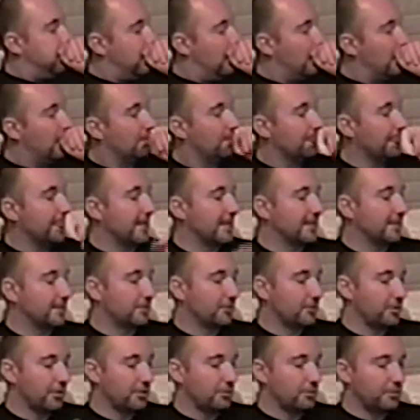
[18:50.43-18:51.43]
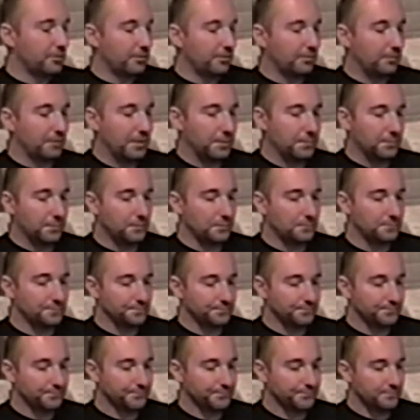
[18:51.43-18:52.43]
I get to share with these
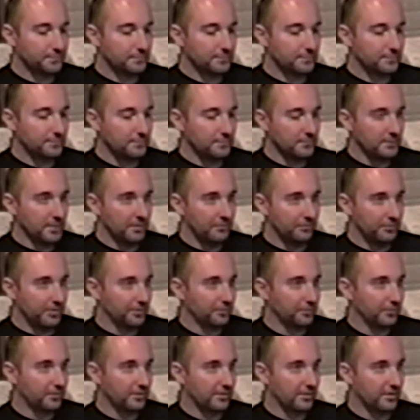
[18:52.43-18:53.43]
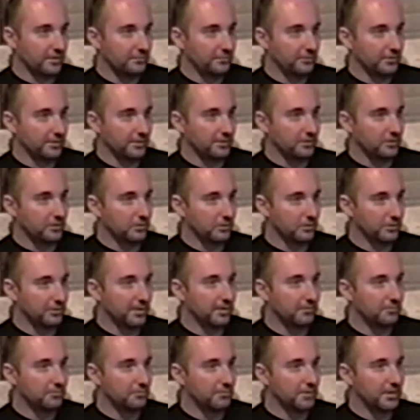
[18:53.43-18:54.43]
people the victories that I feel like the
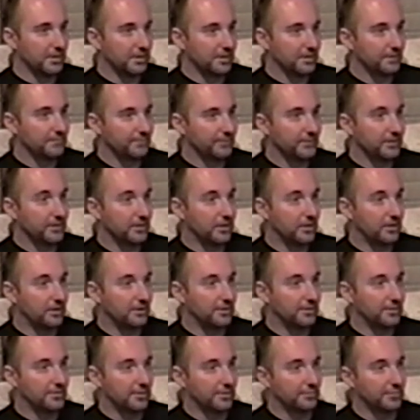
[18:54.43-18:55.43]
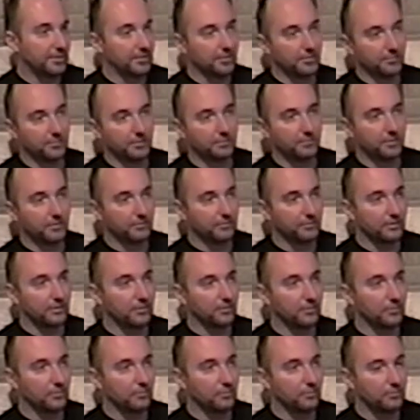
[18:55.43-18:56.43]
Lord's given me. You know, and sometimes I bring my
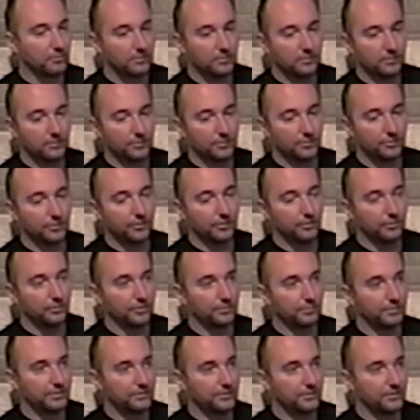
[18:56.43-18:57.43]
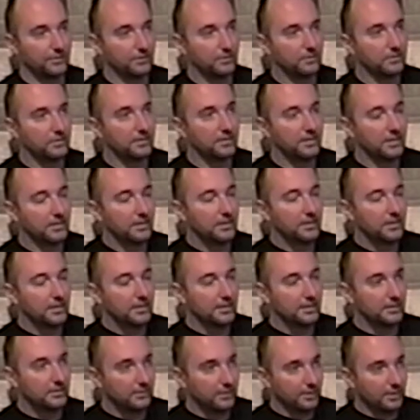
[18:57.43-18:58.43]
friends to it with me too, and
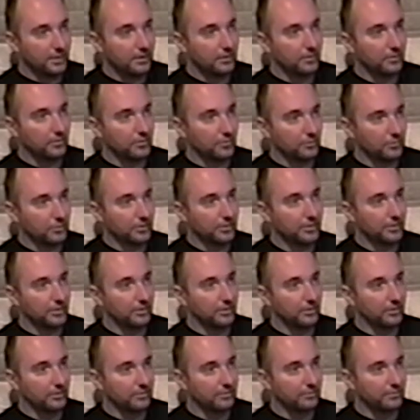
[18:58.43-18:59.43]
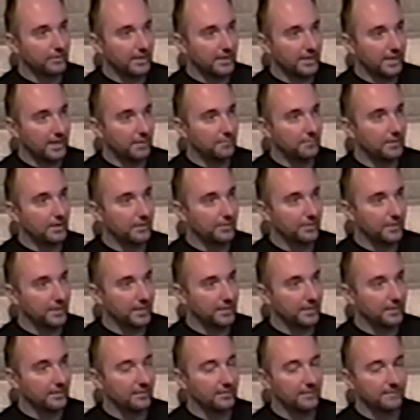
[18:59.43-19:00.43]
you know, they always are really curious to find out about
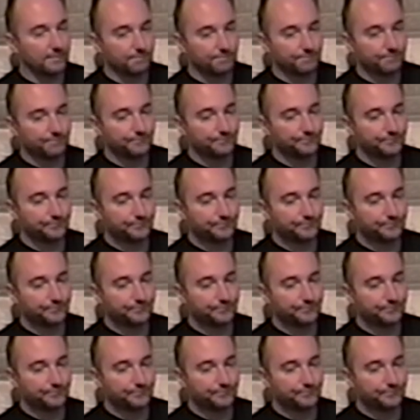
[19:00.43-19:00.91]
things, and